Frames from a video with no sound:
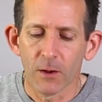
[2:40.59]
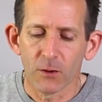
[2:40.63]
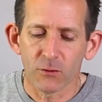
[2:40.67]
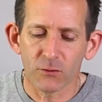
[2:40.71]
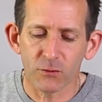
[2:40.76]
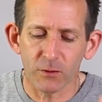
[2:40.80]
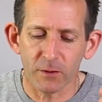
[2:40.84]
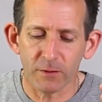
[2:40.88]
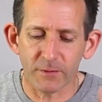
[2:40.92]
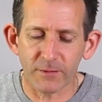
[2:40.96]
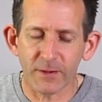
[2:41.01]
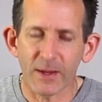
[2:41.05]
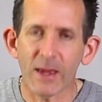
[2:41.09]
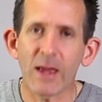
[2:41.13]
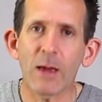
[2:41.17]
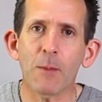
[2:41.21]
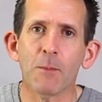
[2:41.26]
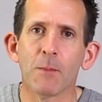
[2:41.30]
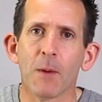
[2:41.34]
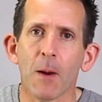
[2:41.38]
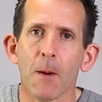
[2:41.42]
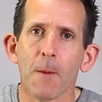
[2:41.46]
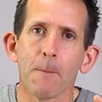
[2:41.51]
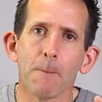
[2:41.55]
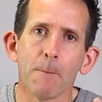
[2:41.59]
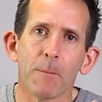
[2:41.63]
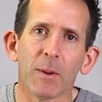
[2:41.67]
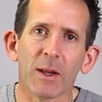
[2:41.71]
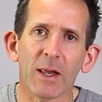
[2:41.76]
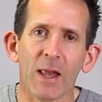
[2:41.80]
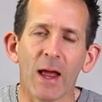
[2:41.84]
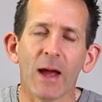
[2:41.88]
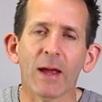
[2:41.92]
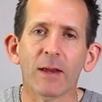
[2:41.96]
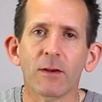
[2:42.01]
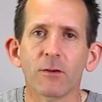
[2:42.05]
So the team
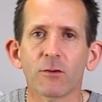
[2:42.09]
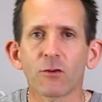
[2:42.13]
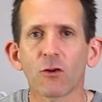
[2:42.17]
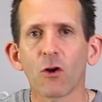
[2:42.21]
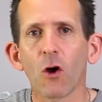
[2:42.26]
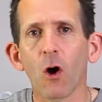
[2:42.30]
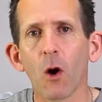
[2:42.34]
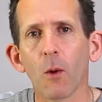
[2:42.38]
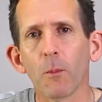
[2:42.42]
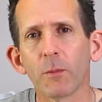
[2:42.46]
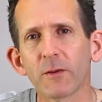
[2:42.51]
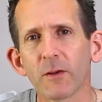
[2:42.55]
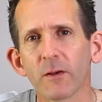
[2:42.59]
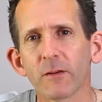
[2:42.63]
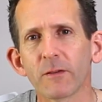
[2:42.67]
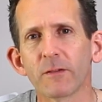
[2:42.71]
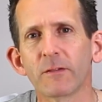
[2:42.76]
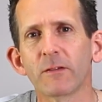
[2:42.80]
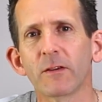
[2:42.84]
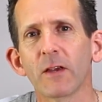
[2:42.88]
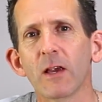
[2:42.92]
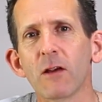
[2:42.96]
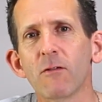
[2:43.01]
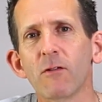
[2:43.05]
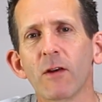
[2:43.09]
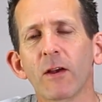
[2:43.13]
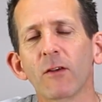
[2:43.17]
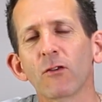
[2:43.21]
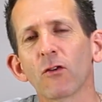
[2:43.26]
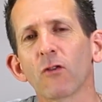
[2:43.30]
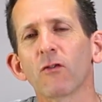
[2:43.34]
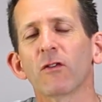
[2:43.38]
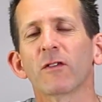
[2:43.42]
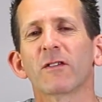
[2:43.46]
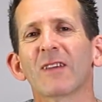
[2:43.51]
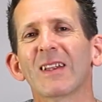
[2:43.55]
blind cupped a series
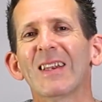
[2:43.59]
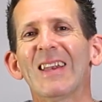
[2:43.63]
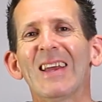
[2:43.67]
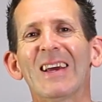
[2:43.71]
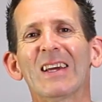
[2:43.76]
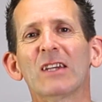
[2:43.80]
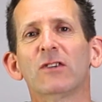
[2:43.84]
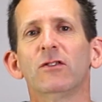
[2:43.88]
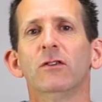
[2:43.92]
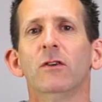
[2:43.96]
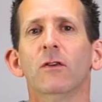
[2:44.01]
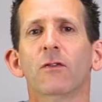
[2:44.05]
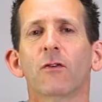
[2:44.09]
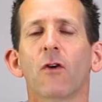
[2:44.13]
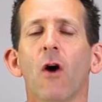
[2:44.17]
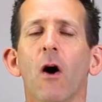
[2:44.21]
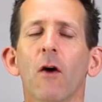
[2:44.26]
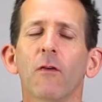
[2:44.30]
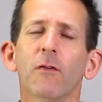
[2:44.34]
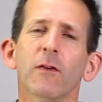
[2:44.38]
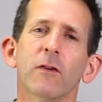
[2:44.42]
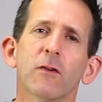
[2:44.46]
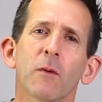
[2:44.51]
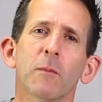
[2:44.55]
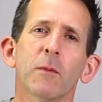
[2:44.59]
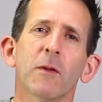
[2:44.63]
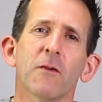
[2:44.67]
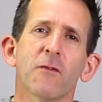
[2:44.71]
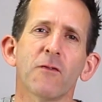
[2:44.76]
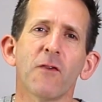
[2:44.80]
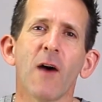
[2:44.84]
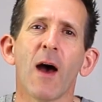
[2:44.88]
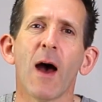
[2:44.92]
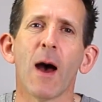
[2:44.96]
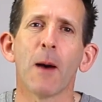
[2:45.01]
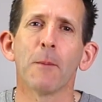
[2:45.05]
or a selection of coffees from the
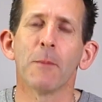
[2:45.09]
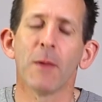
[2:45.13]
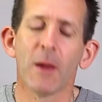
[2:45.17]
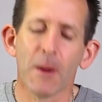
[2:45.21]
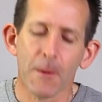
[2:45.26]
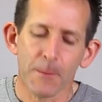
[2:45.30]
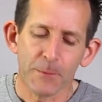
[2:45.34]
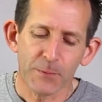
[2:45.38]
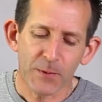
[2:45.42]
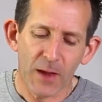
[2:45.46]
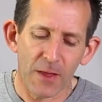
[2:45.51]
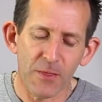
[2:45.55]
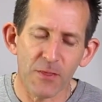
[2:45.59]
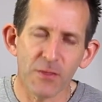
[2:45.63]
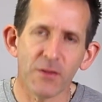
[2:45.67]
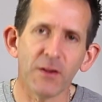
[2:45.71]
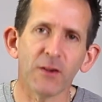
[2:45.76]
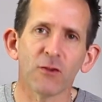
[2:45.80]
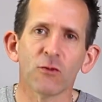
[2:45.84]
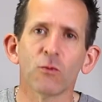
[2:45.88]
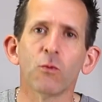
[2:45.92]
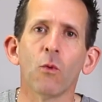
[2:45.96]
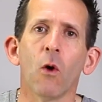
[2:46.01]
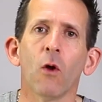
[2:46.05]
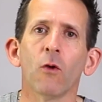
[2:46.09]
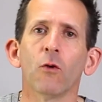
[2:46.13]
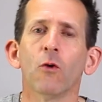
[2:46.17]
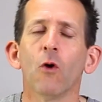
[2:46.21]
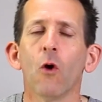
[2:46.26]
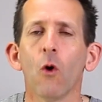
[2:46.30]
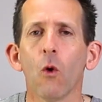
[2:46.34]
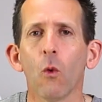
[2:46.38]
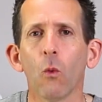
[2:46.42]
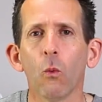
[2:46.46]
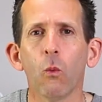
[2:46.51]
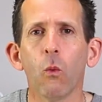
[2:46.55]
farm, and this one
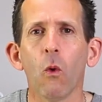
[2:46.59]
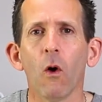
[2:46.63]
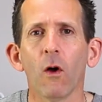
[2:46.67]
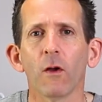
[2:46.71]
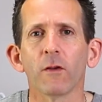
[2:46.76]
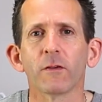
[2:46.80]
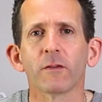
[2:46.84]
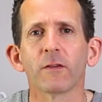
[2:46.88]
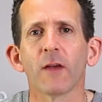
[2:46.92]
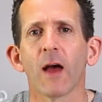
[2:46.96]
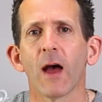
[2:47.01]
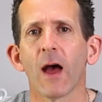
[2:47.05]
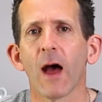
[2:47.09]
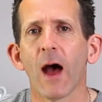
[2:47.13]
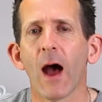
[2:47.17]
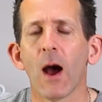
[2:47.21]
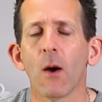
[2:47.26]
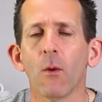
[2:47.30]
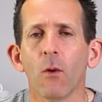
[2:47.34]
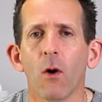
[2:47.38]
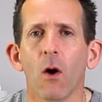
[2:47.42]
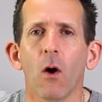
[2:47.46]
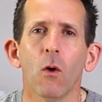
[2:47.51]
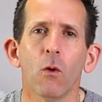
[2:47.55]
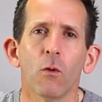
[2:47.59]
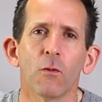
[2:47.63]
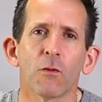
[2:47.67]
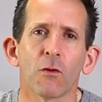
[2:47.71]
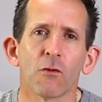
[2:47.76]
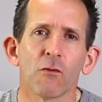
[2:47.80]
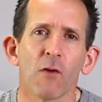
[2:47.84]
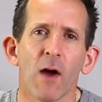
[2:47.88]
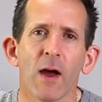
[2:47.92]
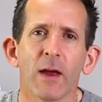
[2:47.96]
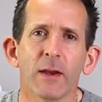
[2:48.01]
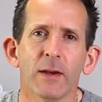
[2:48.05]
was our
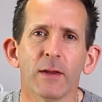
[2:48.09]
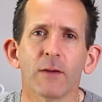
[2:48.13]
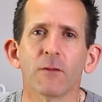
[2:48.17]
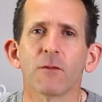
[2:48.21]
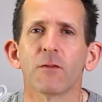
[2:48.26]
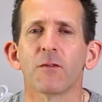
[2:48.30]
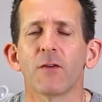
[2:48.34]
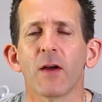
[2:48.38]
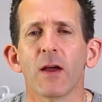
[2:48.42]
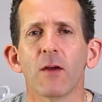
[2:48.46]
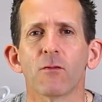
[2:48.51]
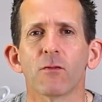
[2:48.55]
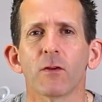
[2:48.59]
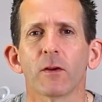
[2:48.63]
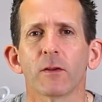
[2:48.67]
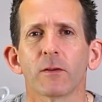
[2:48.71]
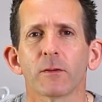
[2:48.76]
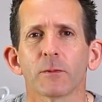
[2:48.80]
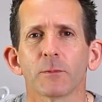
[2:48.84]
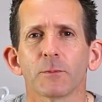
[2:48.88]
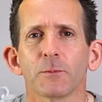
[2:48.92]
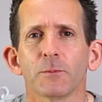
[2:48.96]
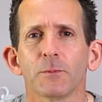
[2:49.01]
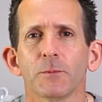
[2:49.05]
overriding favourite.